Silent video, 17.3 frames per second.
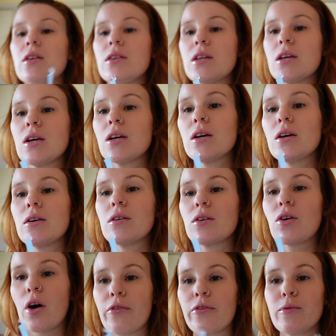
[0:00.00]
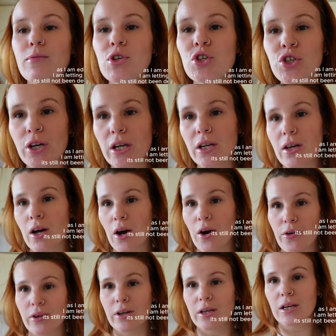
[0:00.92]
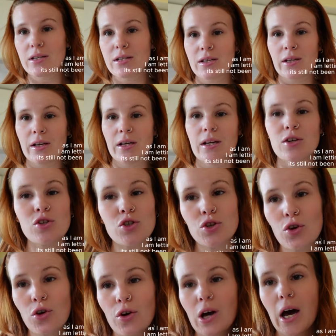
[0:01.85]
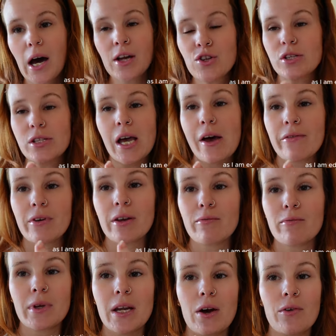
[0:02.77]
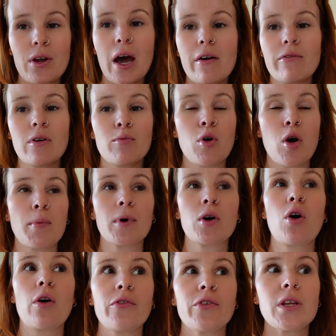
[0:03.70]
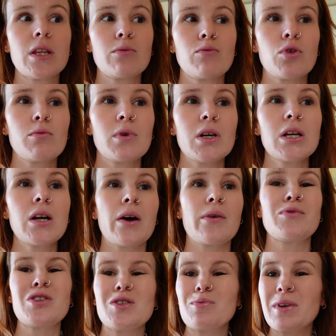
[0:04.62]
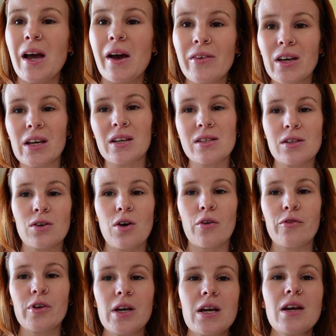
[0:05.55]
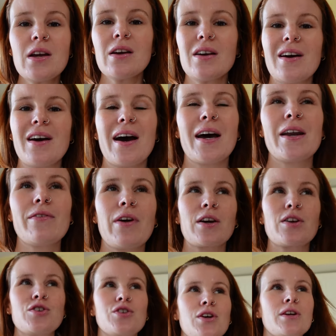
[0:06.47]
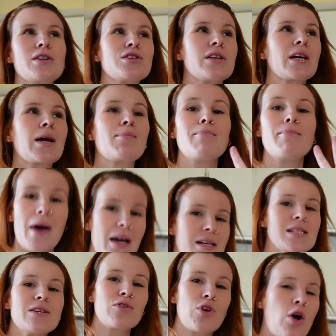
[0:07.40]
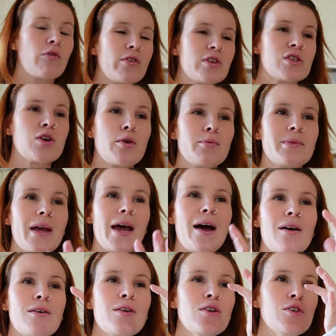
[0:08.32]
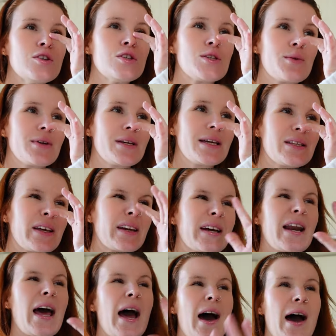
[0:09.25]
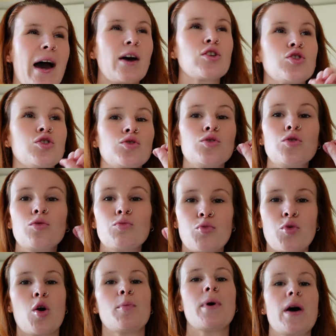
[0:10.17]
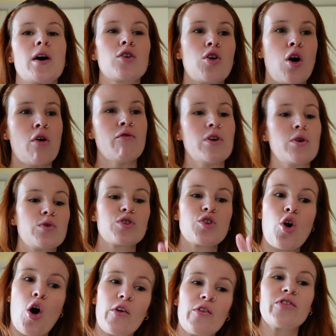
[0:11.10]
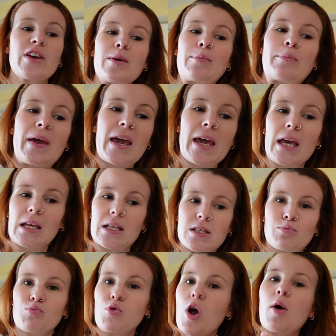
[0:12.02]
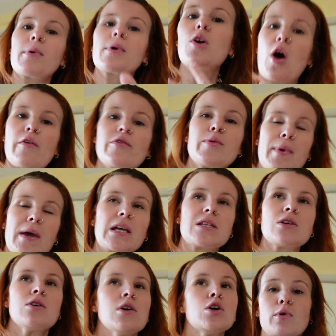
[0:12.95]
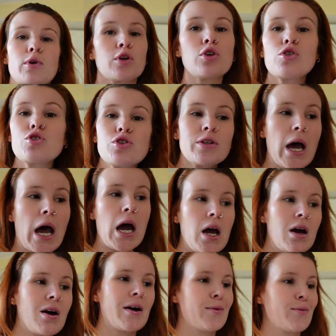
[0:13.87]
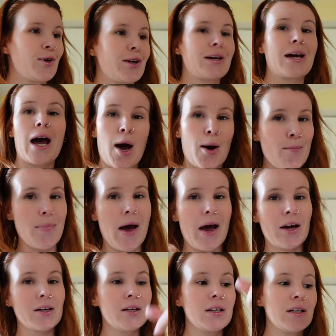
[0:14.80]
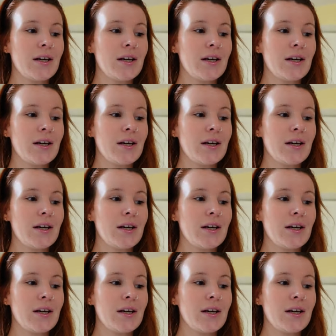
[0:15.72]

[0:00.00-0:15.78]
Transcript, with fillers: The coffee machine currently needs cleaning, so I just haven't even been able to have a proper coffee at the moment. I've just been having instant coffee and I've actually turned into like a massive coffee snob now. So I need like an actual proper coffee with coffee beans beans, proper coffee beans. I'm gonna go do that. I'm gonna come back,